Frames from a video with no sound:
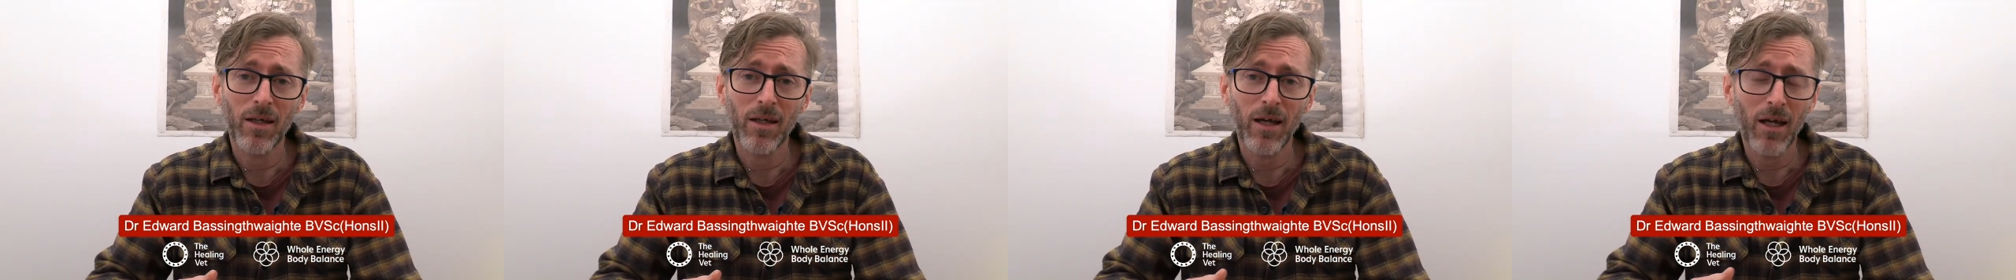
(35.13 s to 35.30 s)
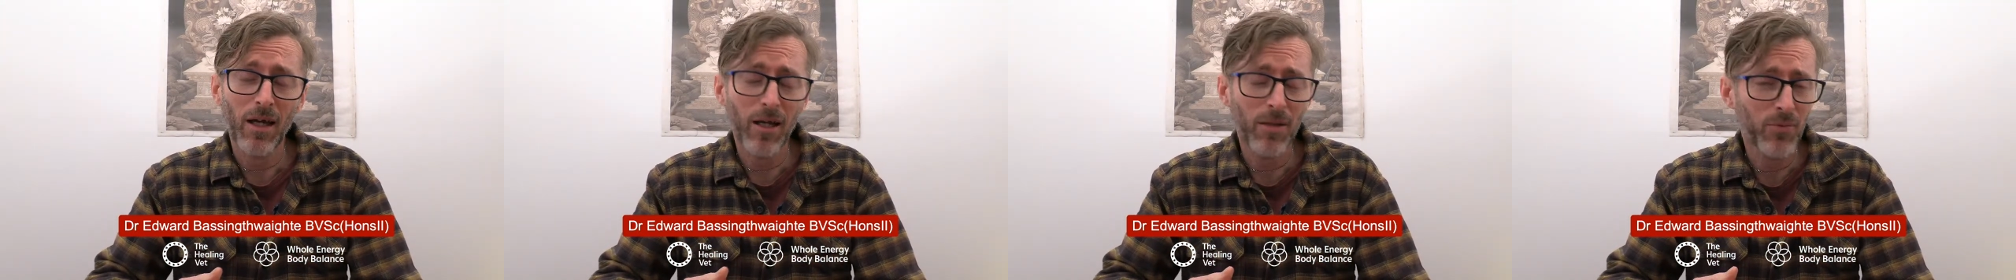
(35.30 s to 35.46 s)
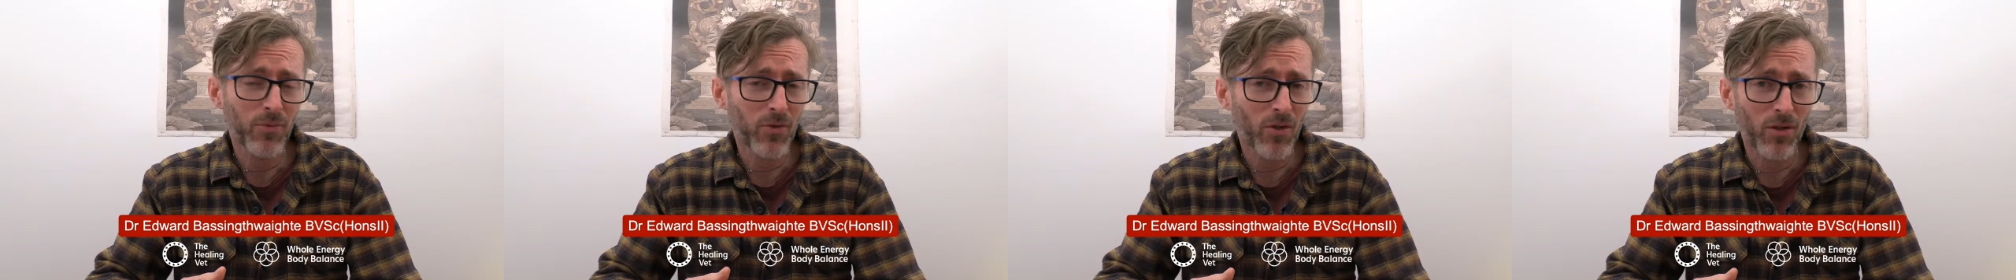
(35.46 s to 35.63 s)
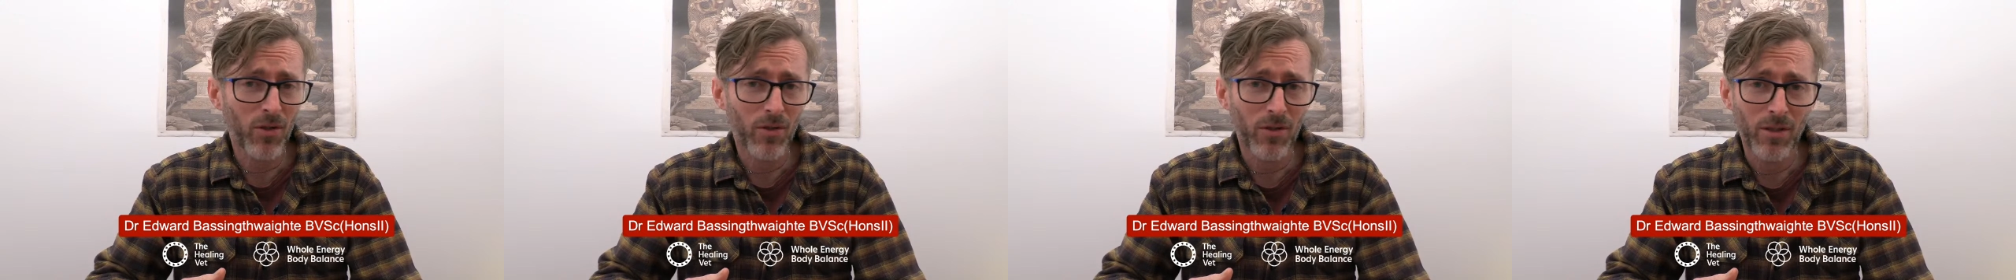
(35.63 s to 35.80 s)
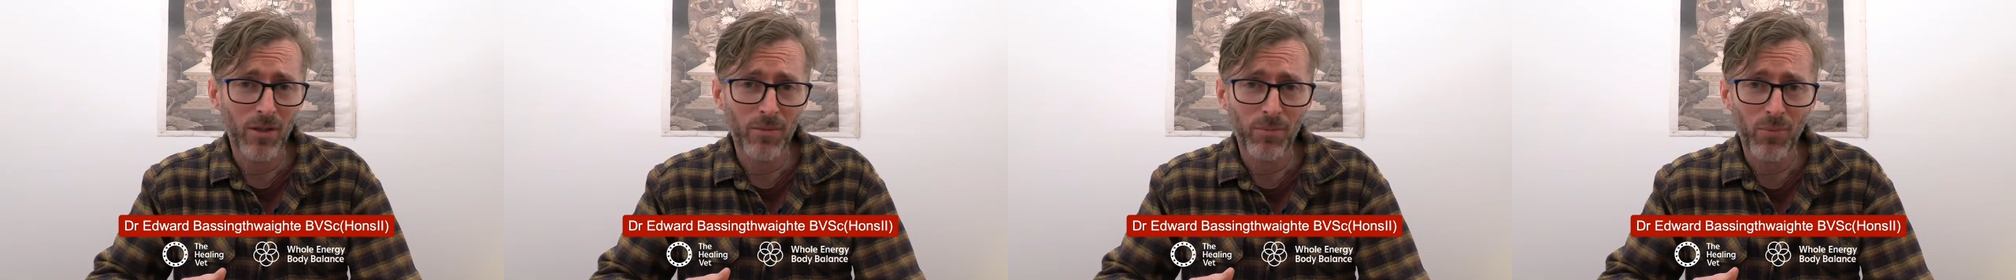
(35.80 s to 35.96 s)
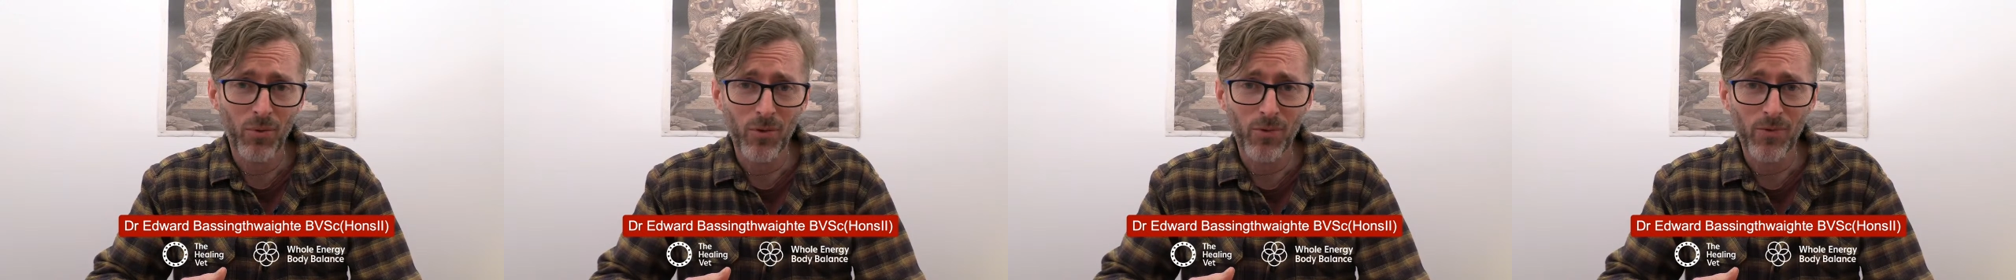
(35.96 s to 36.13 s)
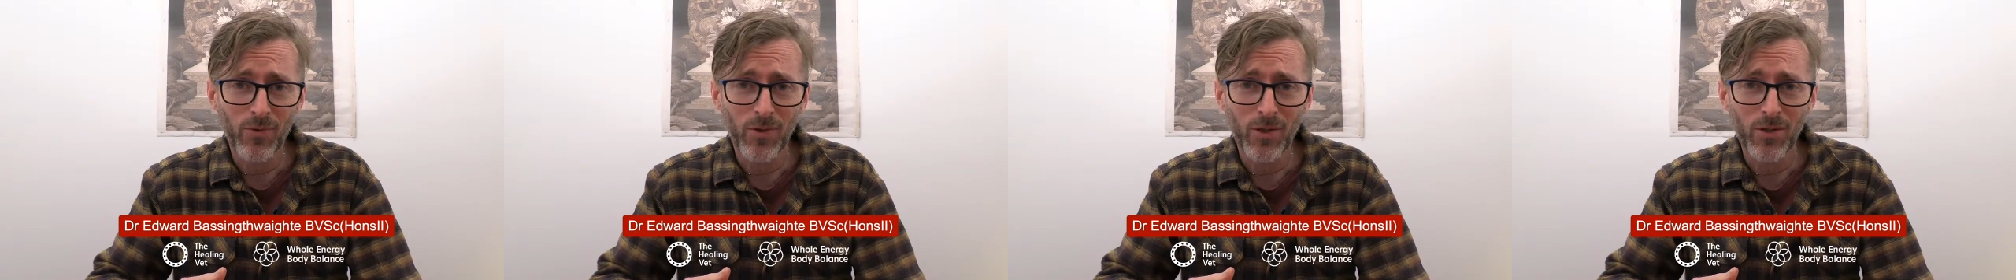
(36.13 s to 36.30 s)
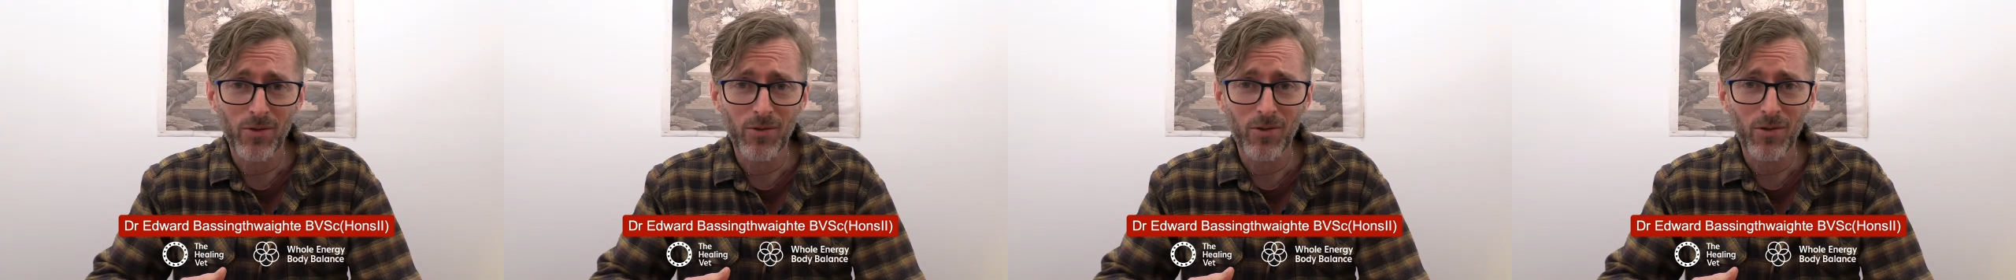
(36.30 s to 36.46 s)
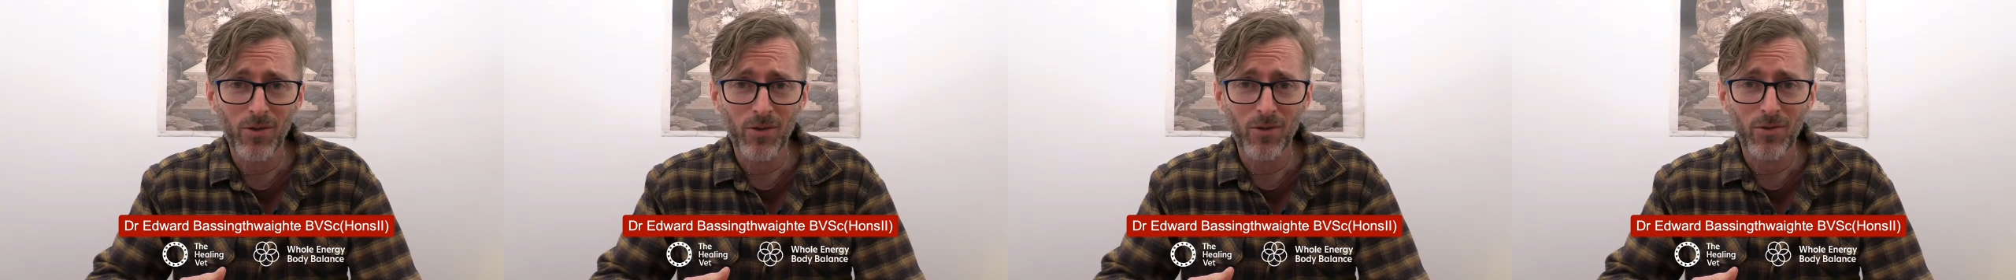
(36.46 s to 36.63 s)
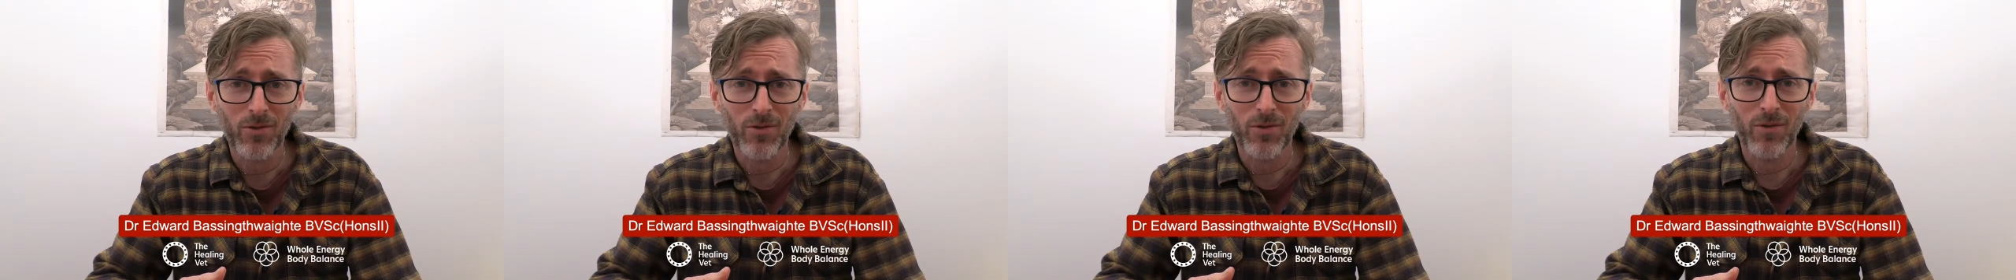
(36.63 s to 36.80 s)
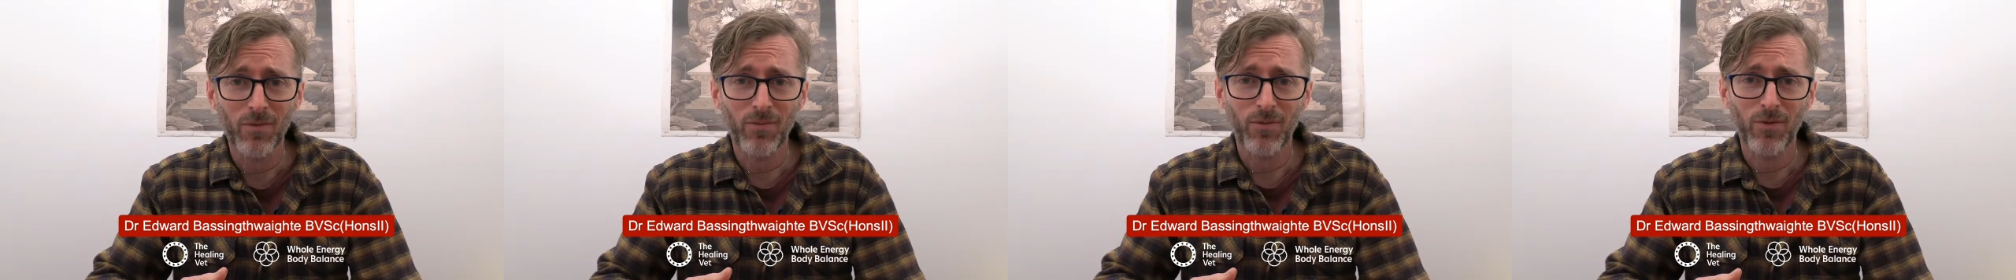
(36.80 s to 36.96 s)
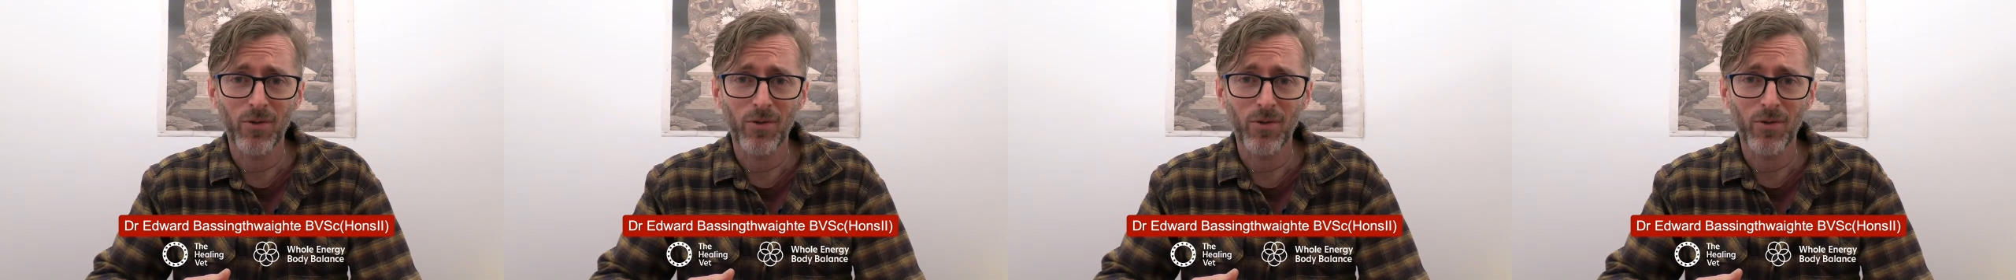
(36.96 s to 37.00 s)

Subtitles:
absolutely important things you can do